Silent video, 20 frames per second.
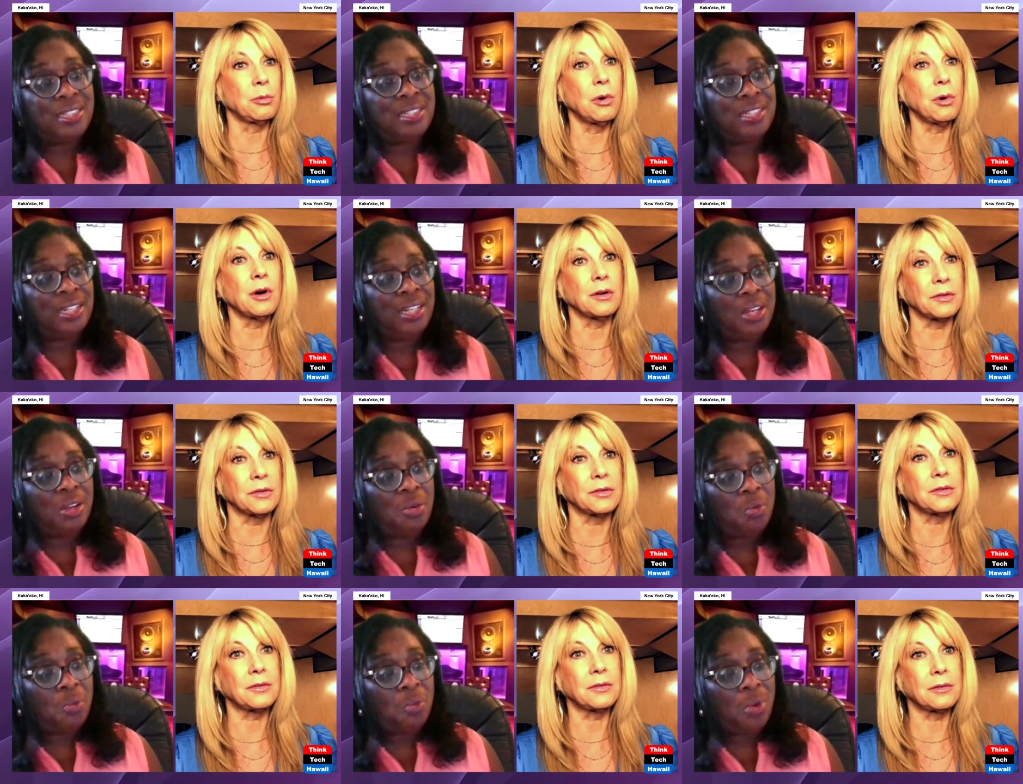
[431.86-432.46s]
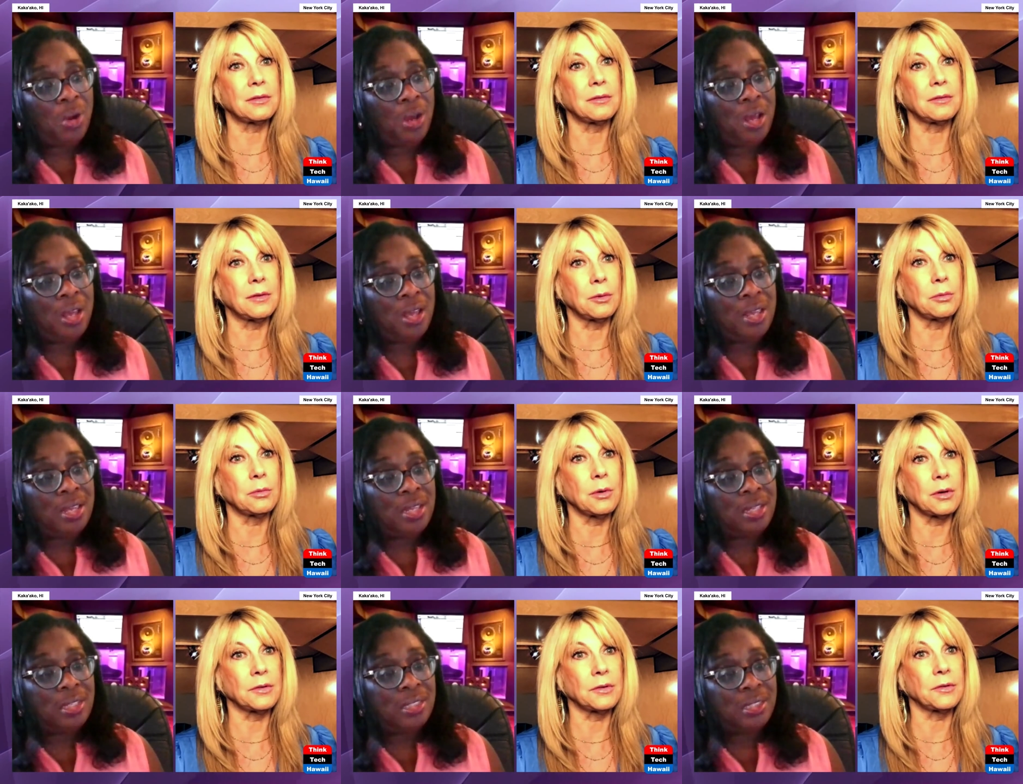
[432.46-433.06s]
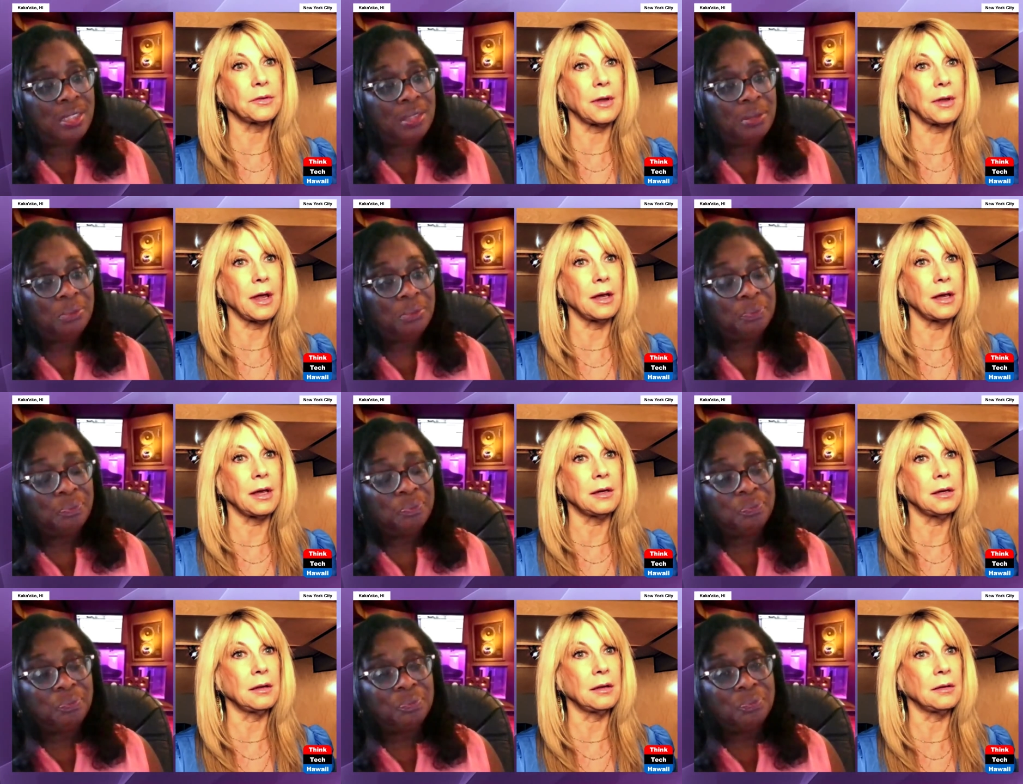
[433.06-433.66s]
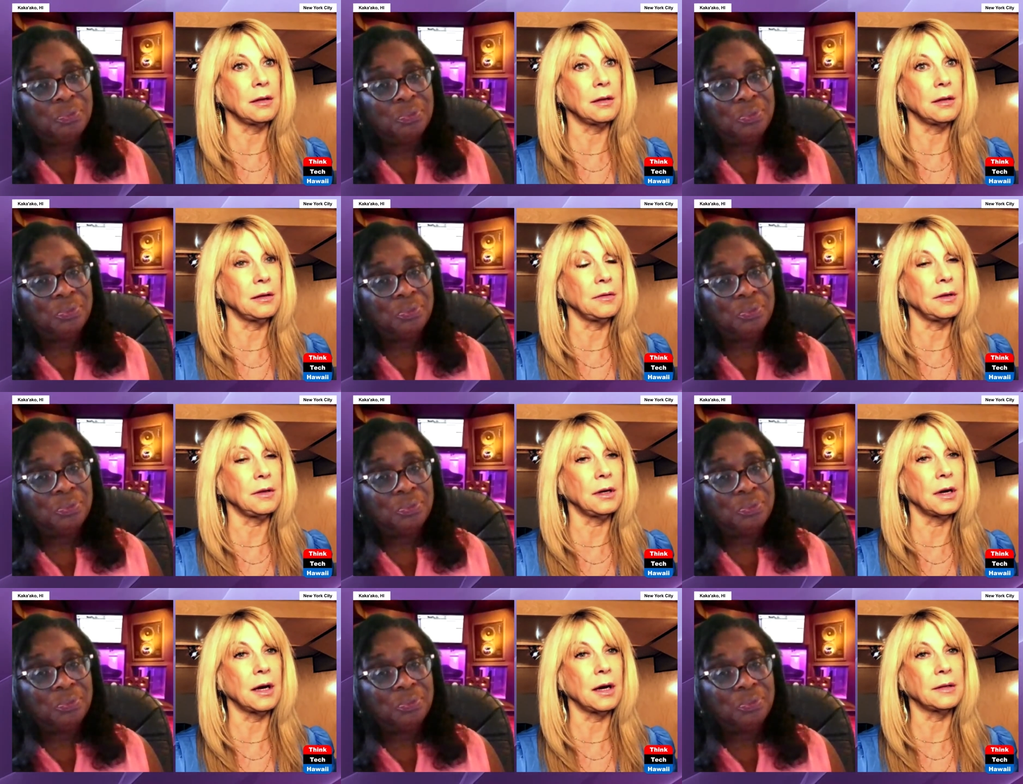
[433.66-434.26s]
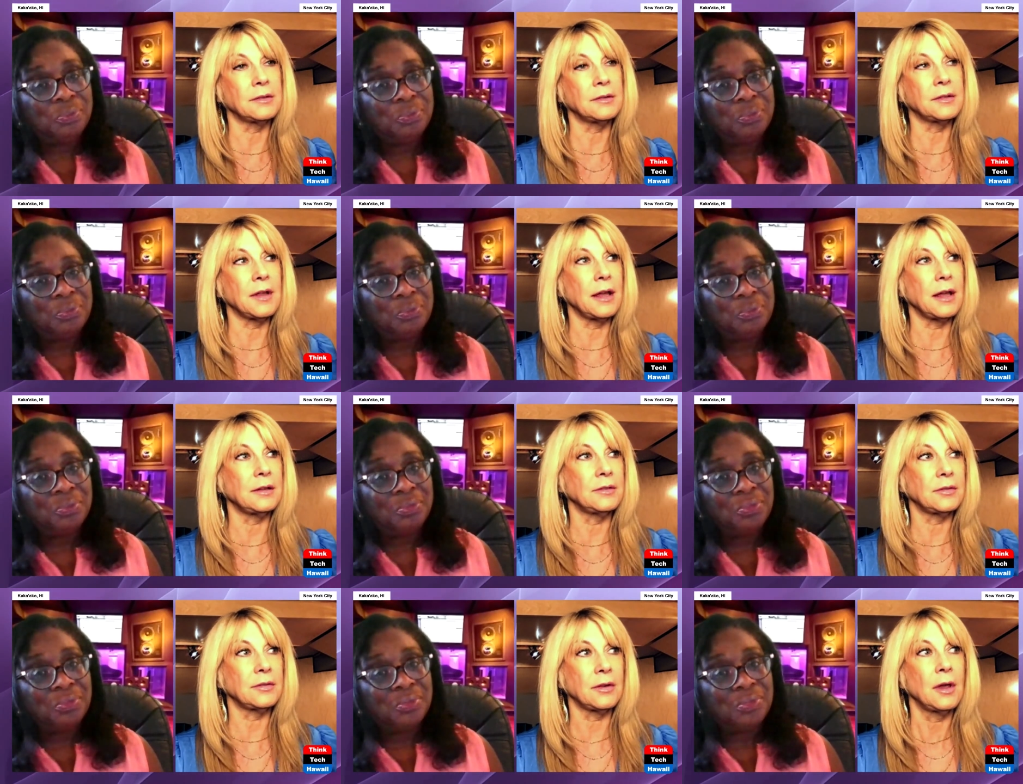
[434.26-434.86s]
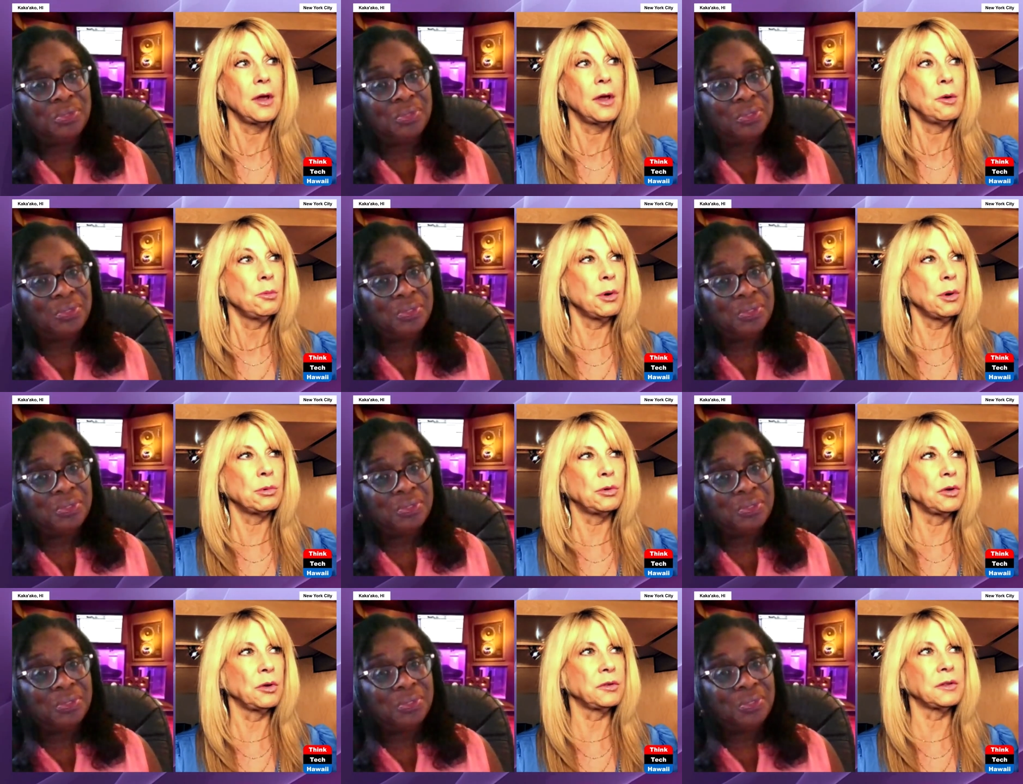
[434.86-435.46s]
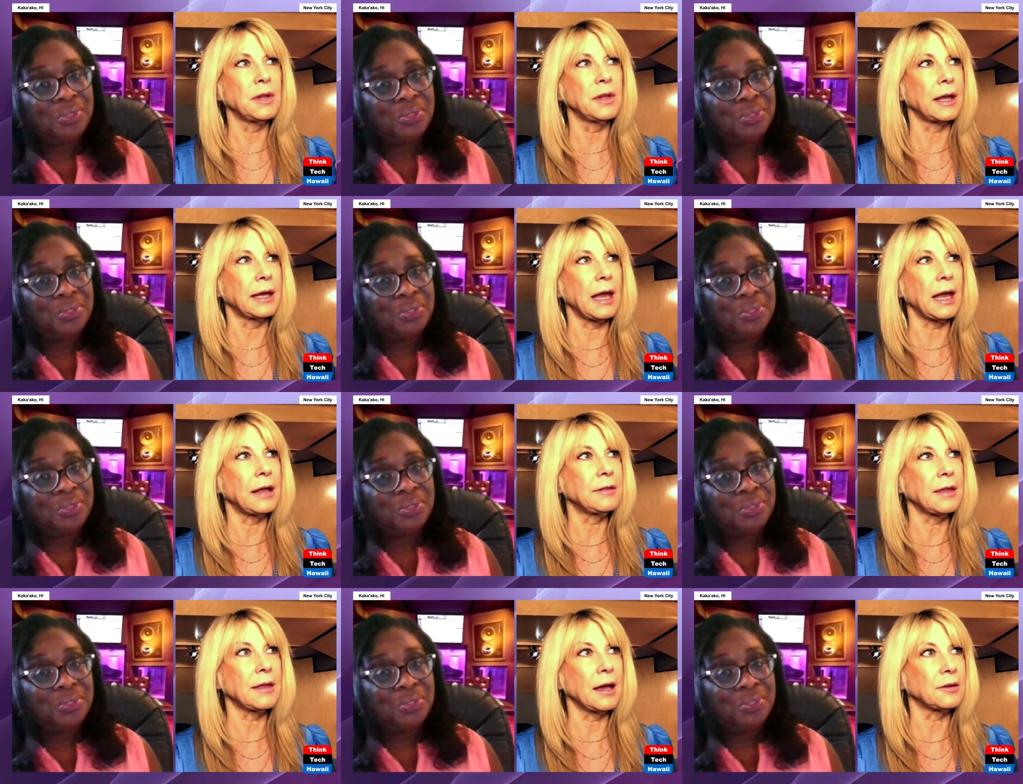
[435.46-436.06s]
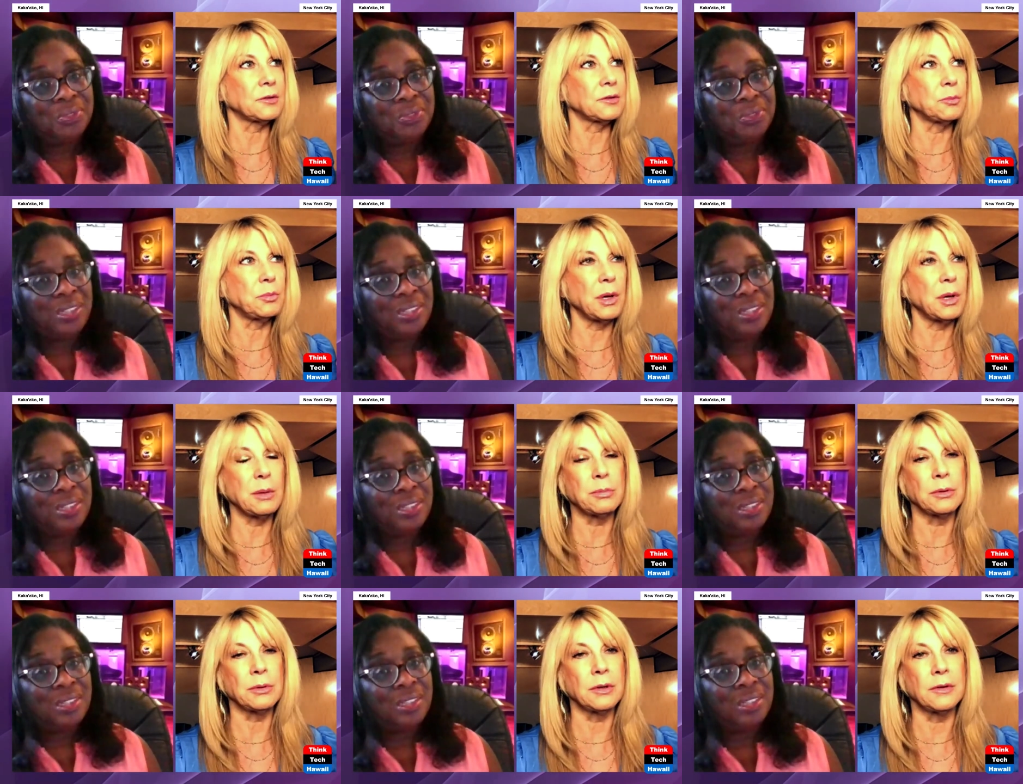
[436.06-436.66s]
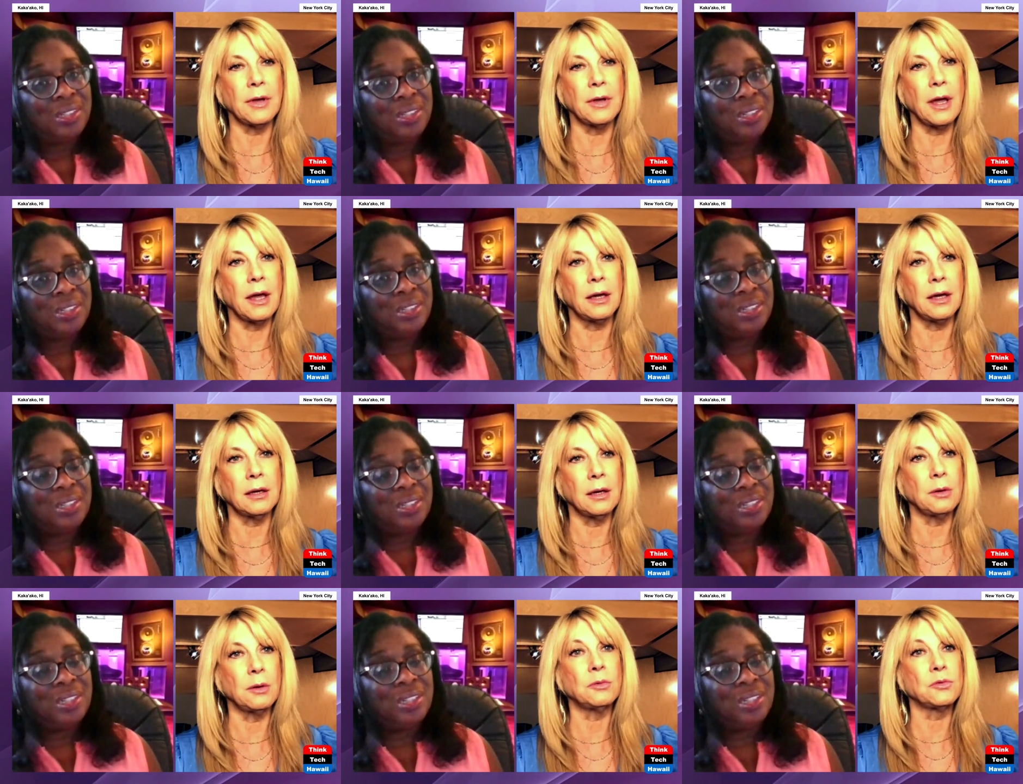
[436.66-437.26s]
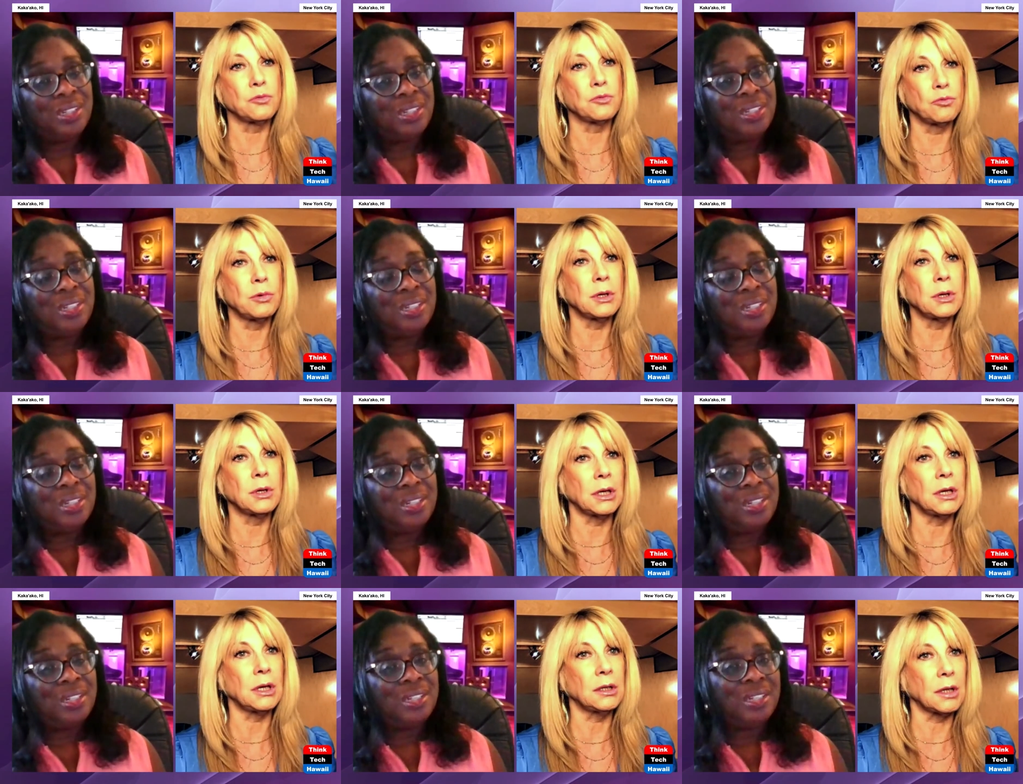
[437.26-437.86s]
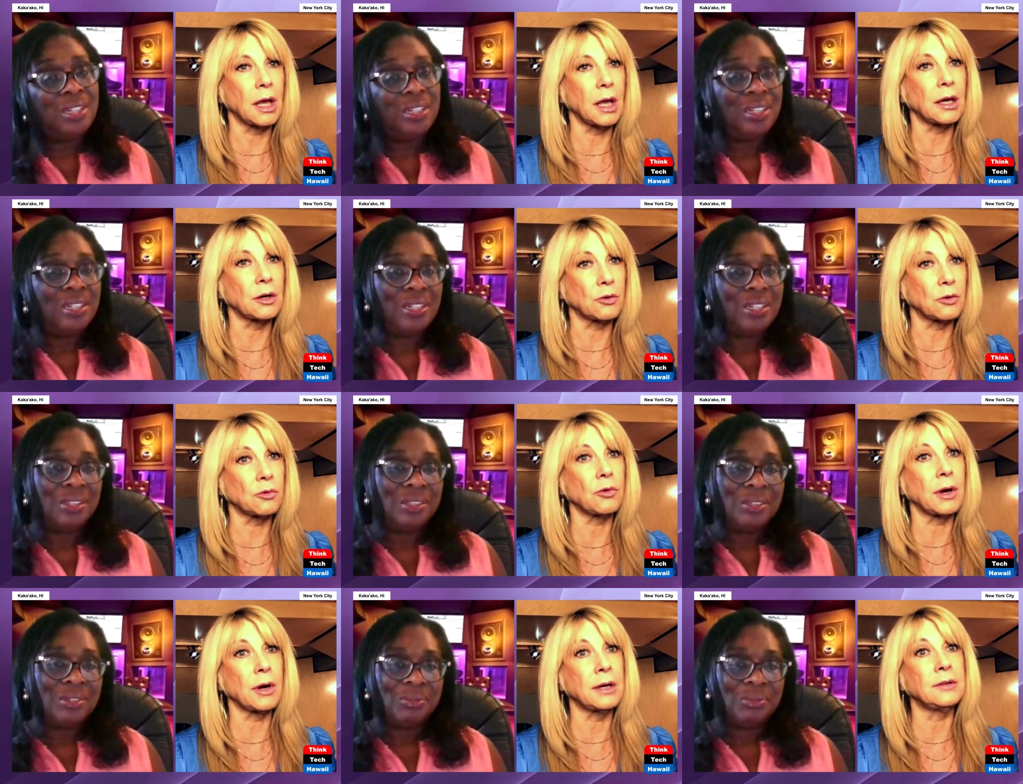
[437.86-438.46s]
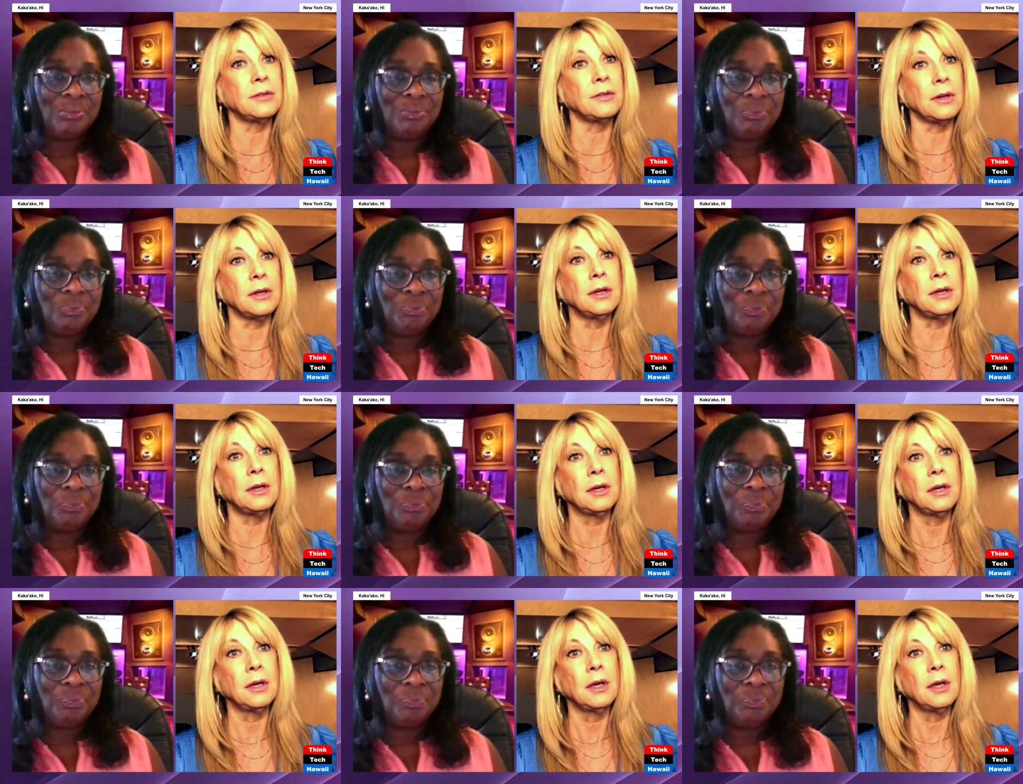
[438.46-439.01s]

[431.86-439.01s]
Speaker 1: the worst, the worst state in the, in the United States. We were losing like 8,000 people a day. It was really like crazy.